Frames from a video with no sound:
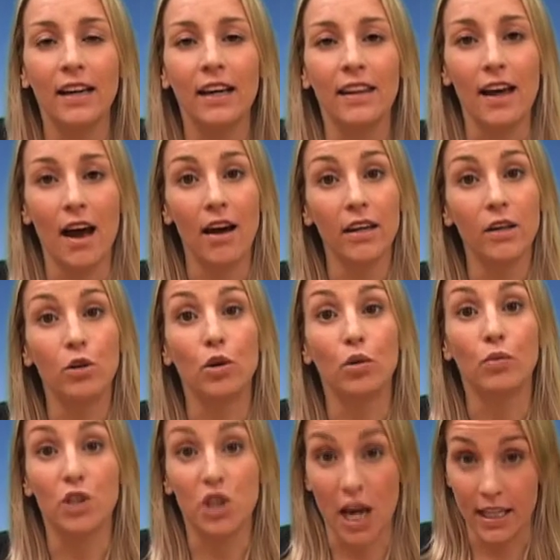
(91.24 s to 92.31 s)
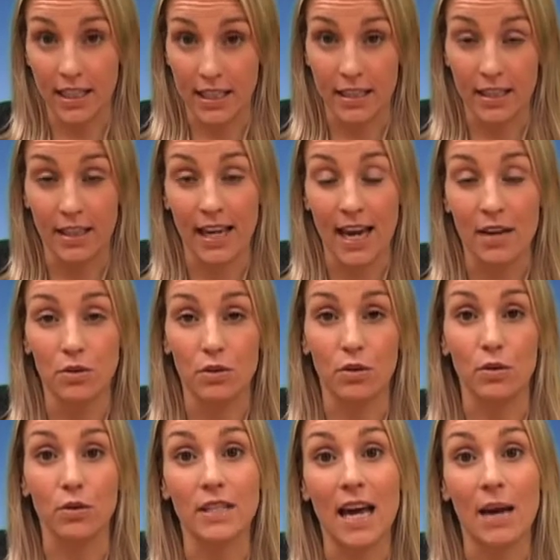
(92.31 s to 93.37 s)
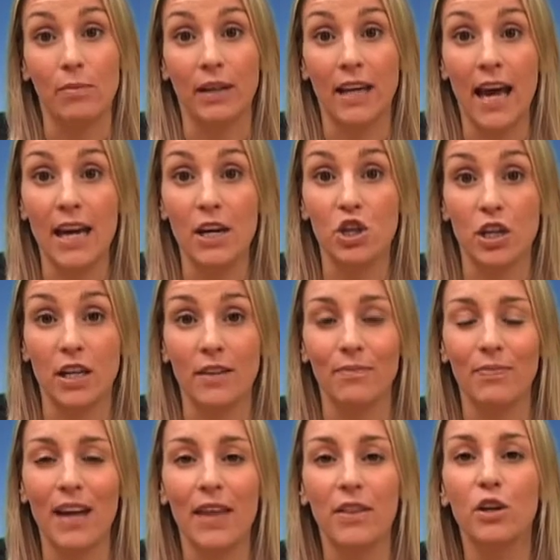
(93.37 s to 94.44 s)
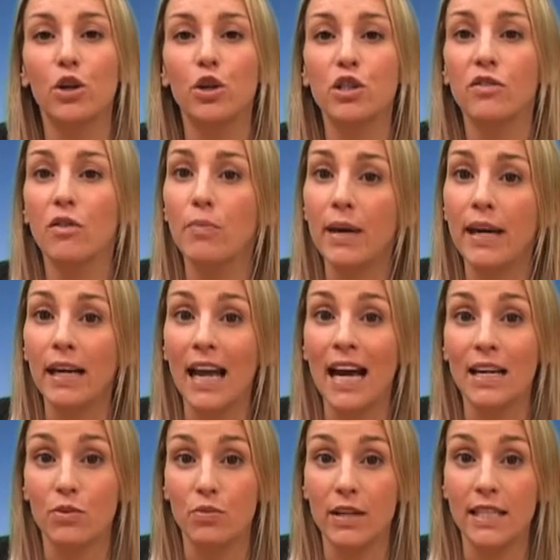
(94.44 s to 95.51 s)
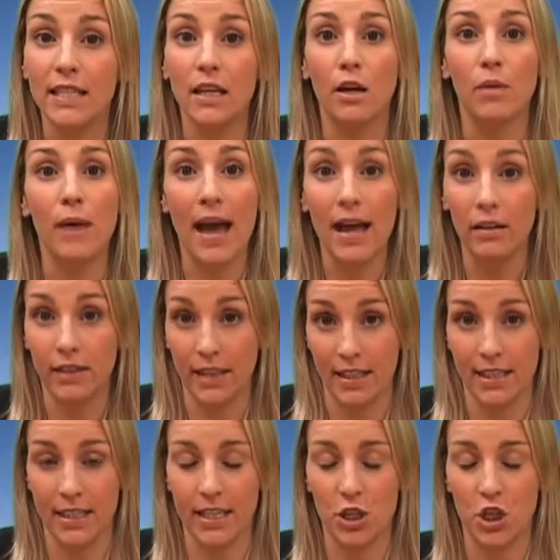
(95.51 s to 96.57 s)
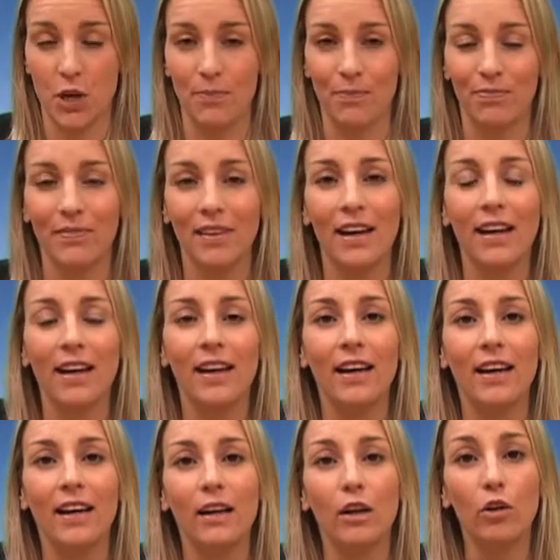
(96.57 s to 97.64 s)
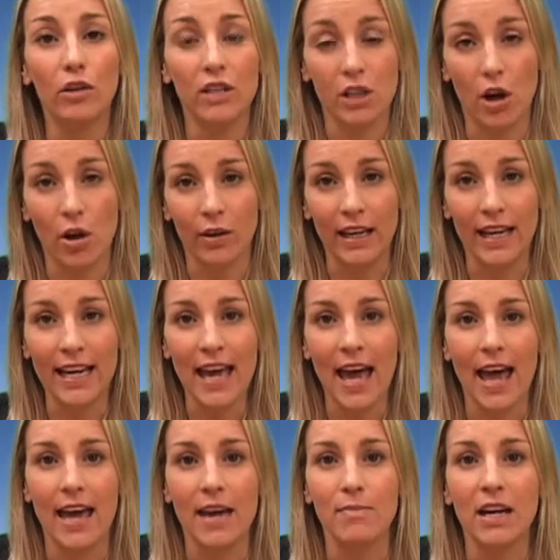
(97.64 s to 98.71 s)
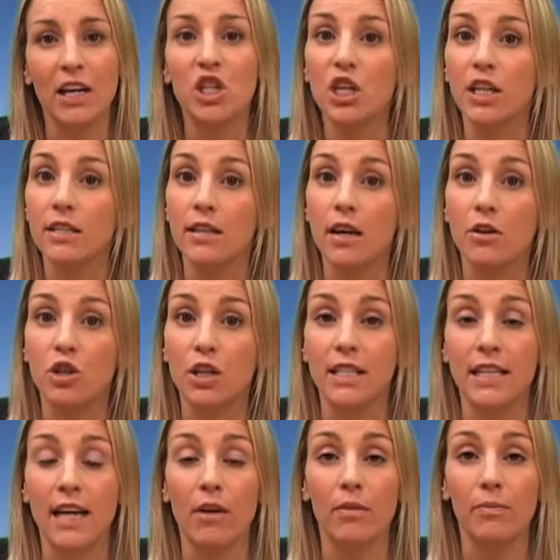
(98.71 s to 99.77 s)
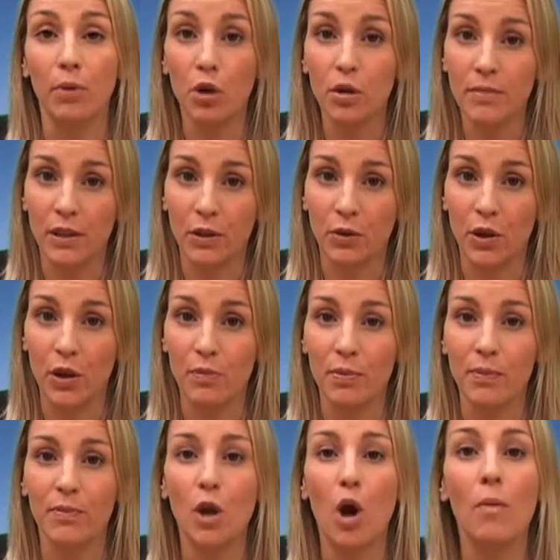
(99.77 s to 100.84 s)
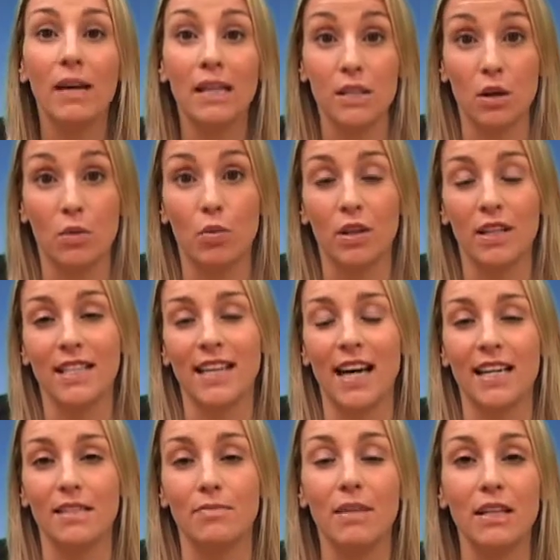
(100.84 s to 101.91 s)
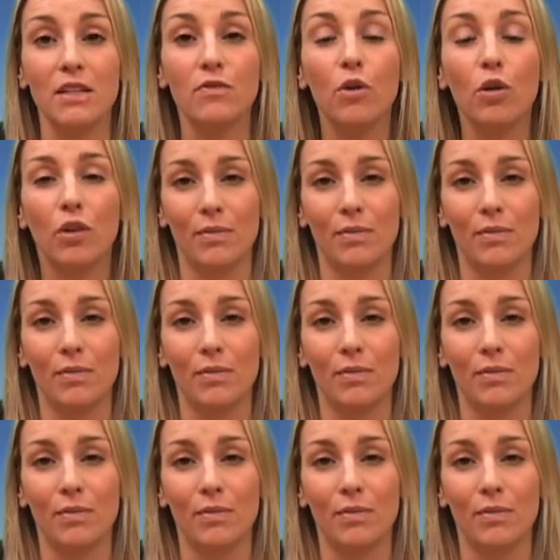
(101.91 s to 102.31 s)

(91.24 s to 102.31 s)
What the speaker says: The High Court rejected the Council's application, and the Court of Appeal has recently upheld that decision. Laura Darnley, a managing associate in our employment group, comments on what this case means for